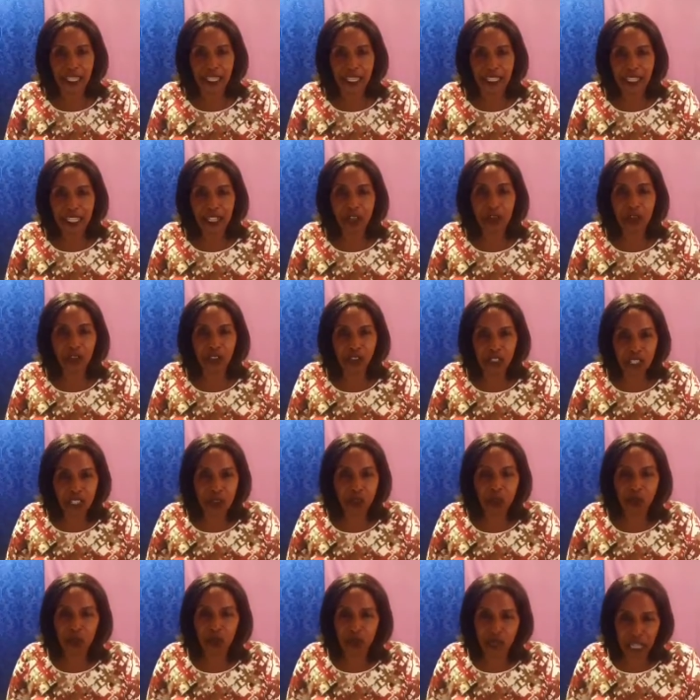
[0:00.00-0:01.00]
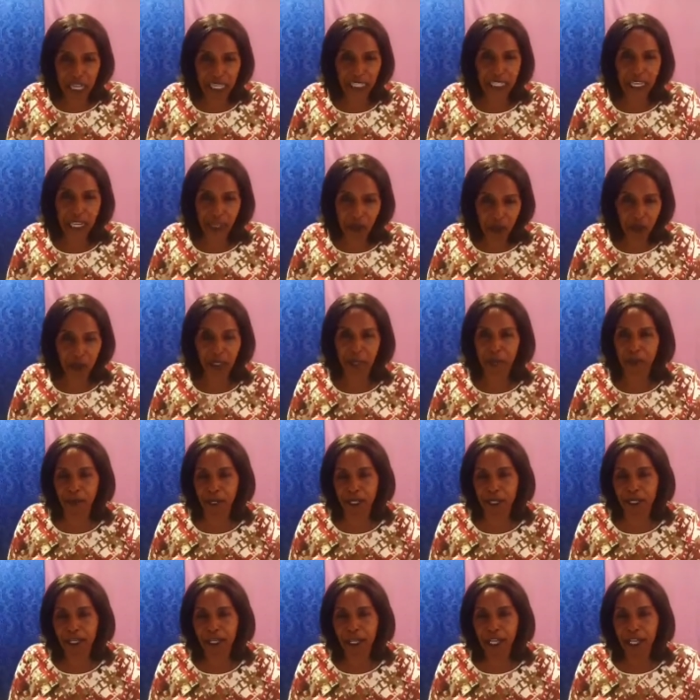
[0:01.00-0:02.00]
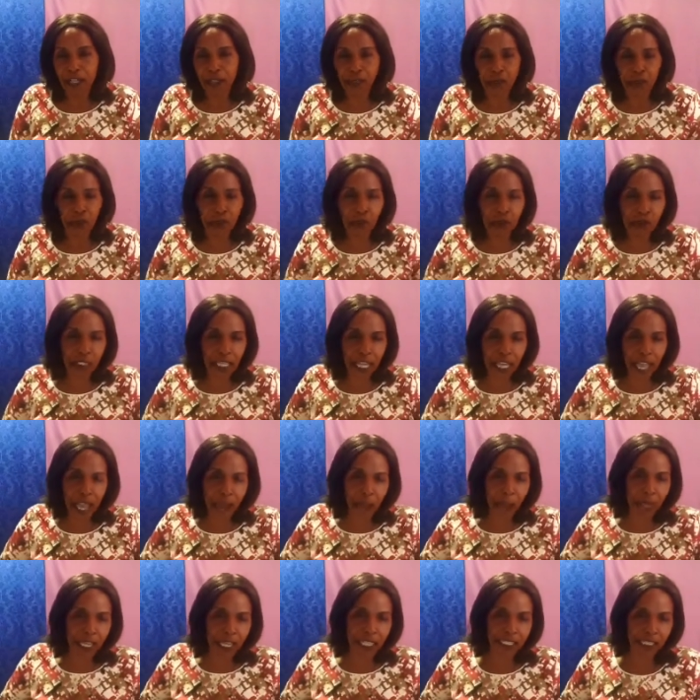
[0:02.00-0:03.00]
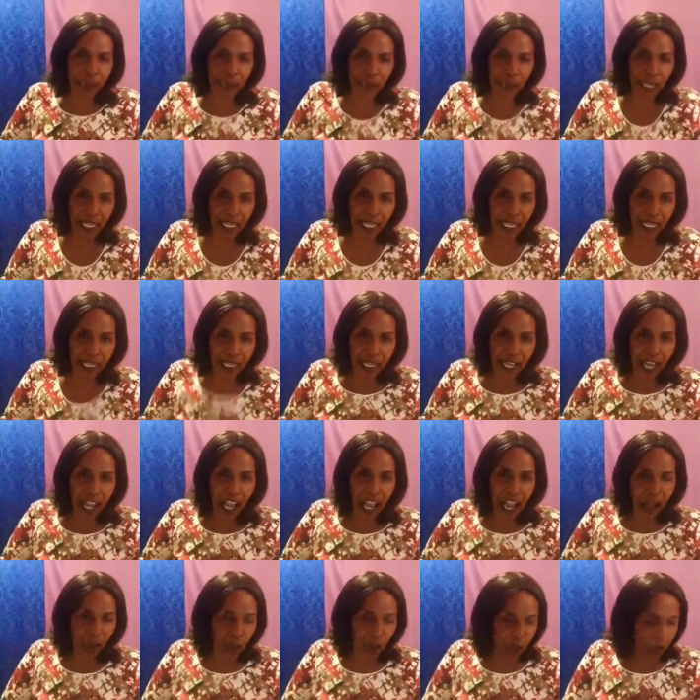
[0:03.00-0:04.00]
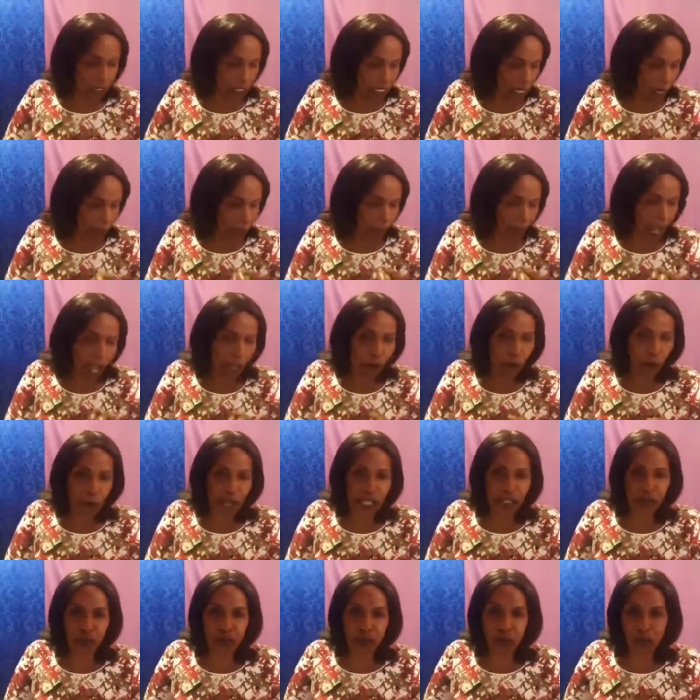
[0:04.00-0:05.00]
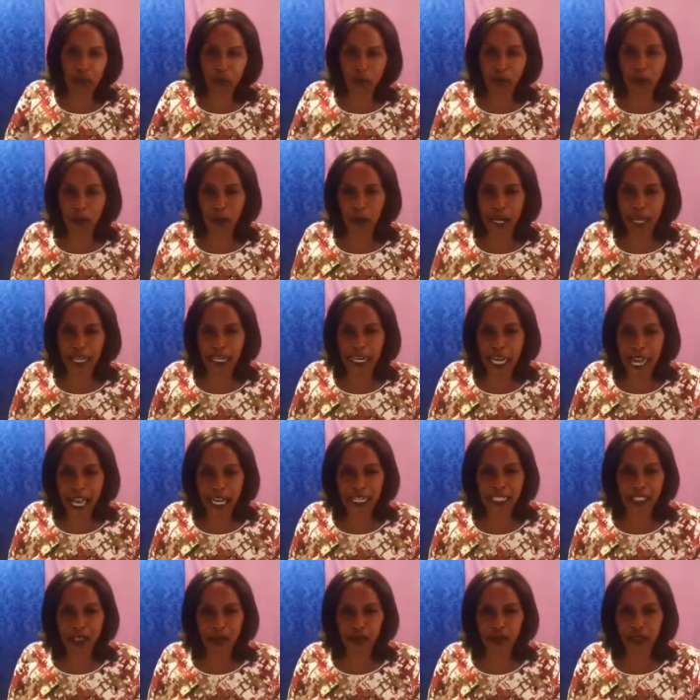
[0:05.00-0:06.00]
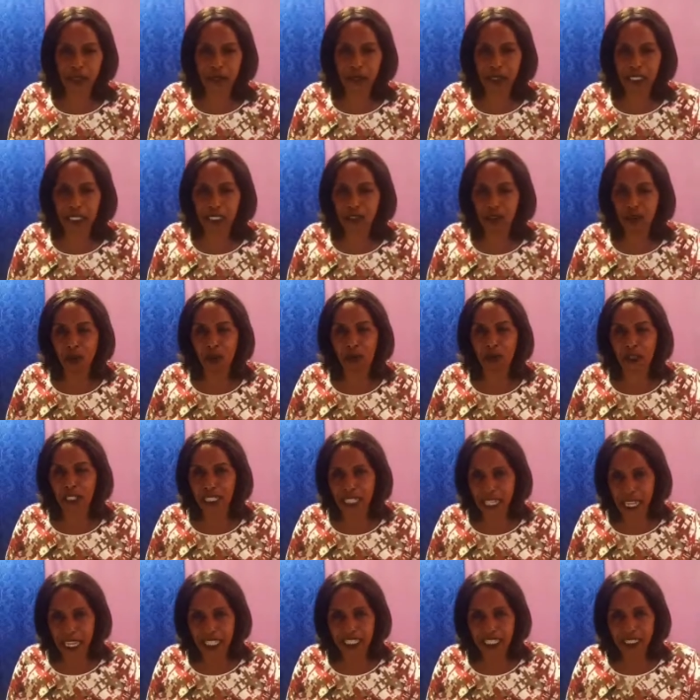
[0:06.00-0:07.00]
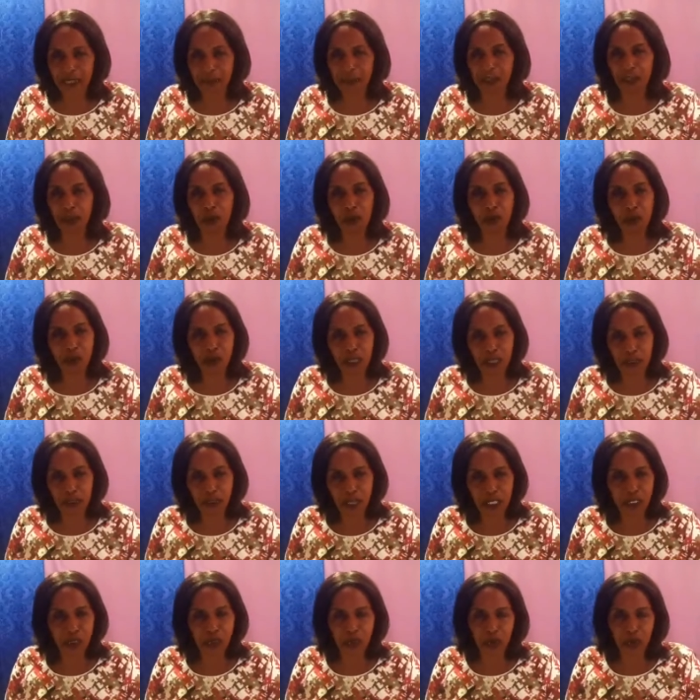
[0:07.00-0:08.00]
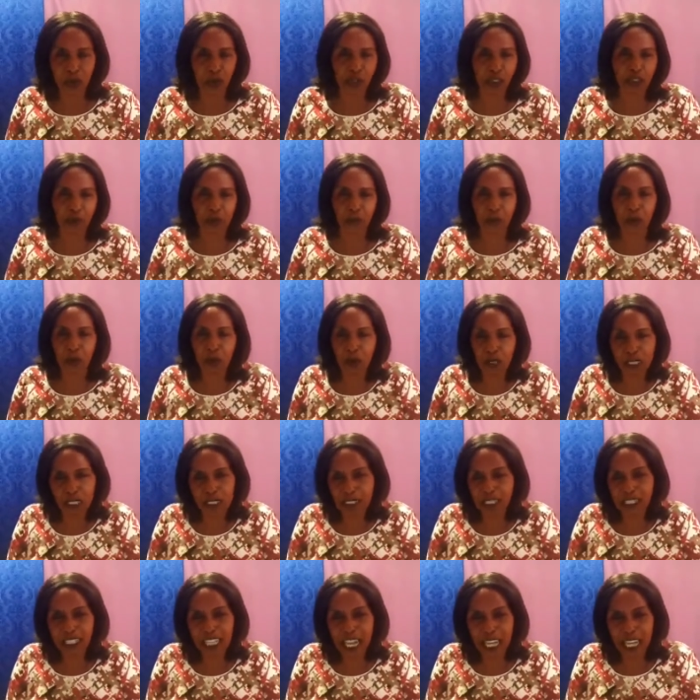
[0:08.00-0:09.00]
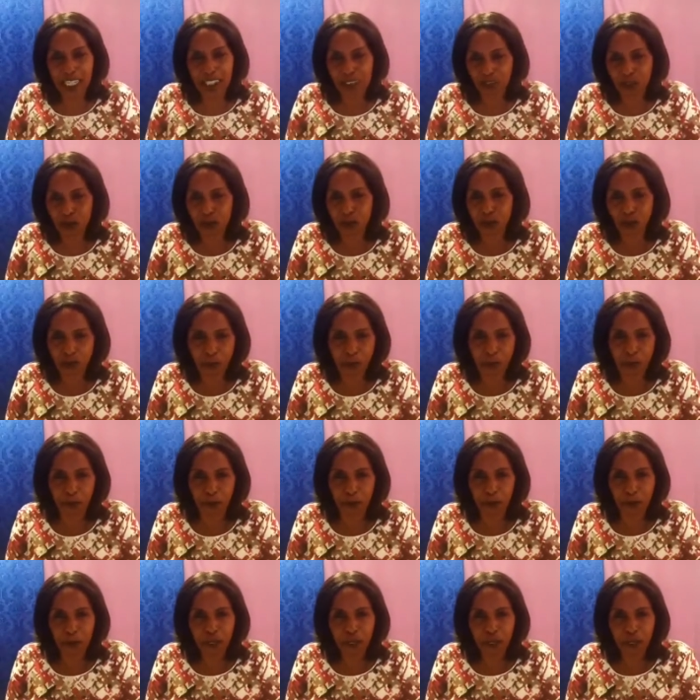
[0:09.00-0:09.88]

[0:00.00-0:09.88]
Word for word: They don't see you like a human being. So you say, am I smearing? And uh, what am I? Why is people are angry with me? Nobody likes me. Nobody wants to talk to me. What did I do to people?